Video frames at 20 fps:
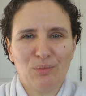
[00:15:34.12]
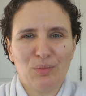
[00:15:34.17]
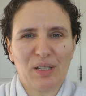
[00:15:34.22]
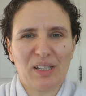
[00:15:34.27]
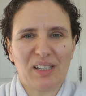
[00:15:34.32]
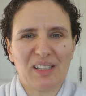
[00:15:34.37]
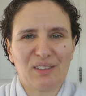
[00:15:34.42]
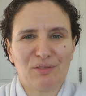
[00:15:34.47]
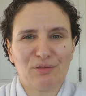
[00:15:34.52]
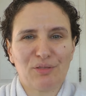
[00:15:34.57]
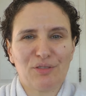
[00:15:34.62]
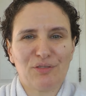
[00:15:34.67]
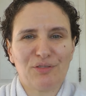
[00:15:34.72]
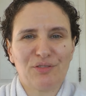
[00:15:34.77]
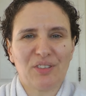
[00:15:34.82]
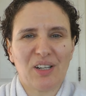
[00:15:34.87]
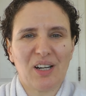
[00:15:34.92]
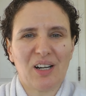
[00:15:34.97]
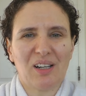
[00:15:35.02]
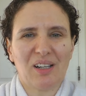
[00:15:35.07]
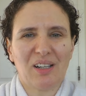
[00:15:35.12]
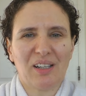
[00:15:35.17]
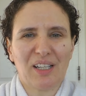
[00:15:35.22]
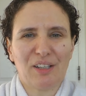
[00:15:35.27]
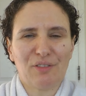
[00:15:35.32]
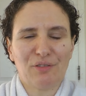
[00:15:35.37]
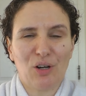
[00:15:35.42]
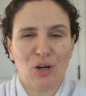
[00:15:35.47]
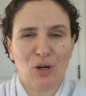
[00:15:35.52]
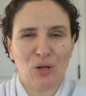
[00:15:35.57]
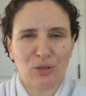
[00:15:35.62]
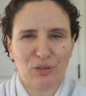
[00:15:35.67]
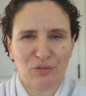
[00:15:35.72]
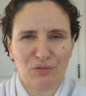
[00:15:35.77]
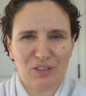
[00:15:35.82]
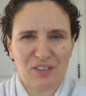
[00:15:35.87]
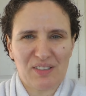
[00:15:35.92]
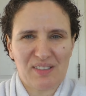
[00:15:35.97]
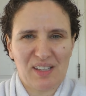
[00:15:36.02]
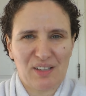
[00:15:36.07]
Breathe in for five, hold
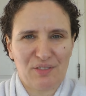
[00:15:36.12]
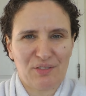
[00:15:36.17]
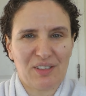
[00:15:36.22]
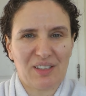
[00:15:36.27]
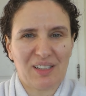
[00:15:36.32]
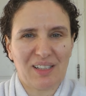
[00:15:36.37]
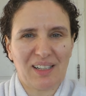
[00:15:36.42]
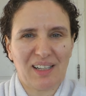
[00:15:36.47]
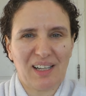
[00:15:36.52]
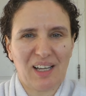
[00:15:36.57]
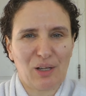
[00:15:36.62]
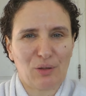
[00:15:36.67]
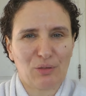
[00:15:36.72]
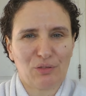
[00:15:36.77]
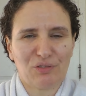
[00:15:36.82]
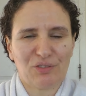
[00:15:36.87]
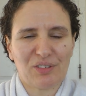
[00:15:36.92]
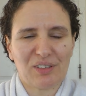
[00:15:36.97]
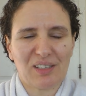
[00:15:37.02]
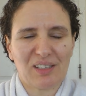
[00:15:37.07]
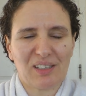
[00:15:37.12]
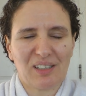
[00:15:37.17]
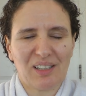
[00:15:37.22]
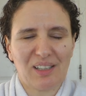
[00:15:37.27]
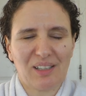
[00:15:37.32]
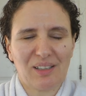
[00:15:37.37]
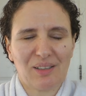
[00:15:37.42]
for seven, out for nine.